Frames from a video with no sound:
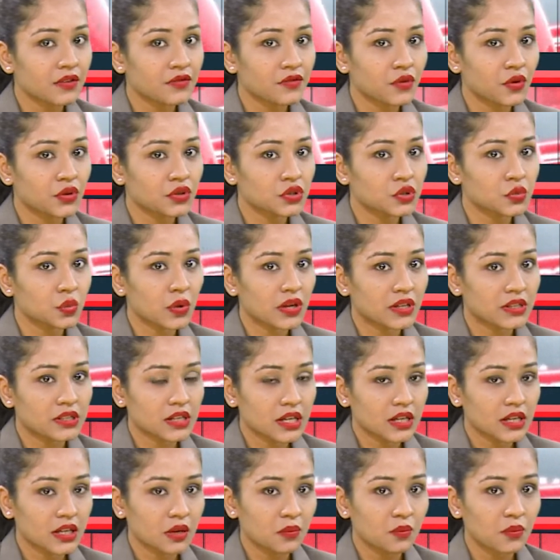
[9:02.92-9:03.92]
efforts were
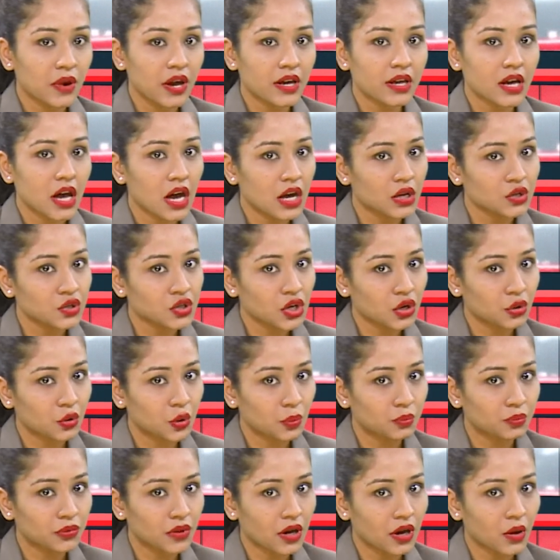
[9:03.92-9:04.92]
taken by Asha
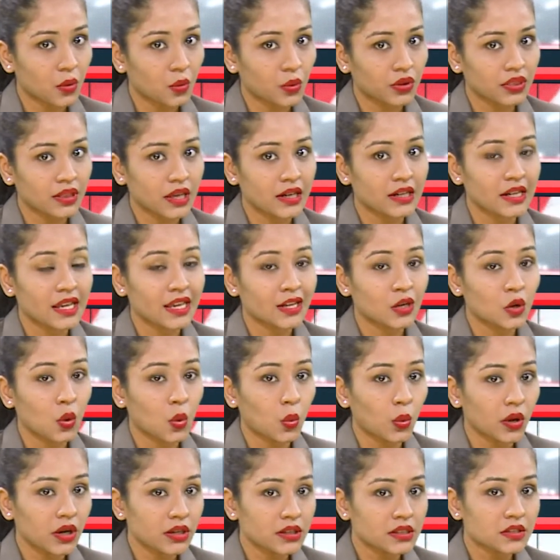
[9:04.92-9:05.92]
Gupta with an
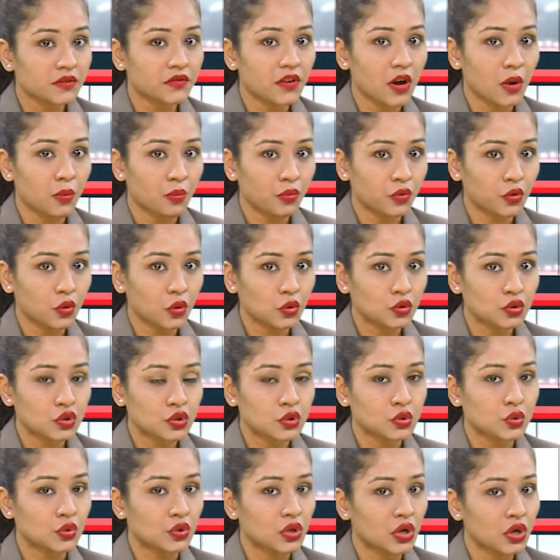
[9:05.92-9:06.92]
innovative
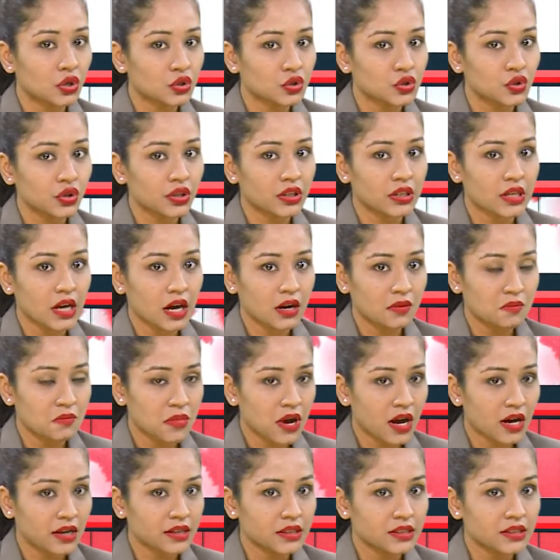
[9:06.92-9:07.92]
approach to nurture young
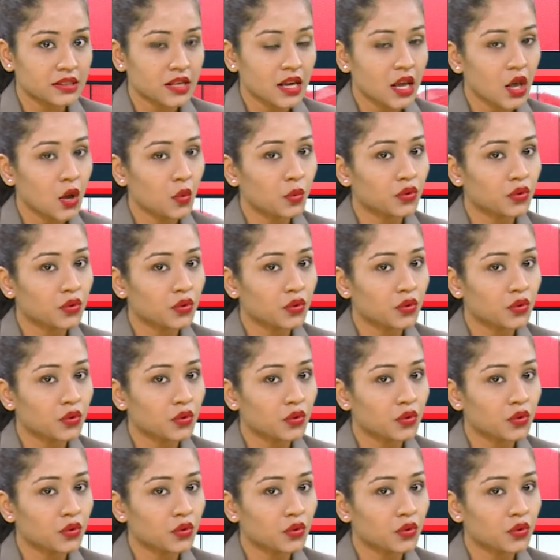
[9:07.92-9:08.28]
minds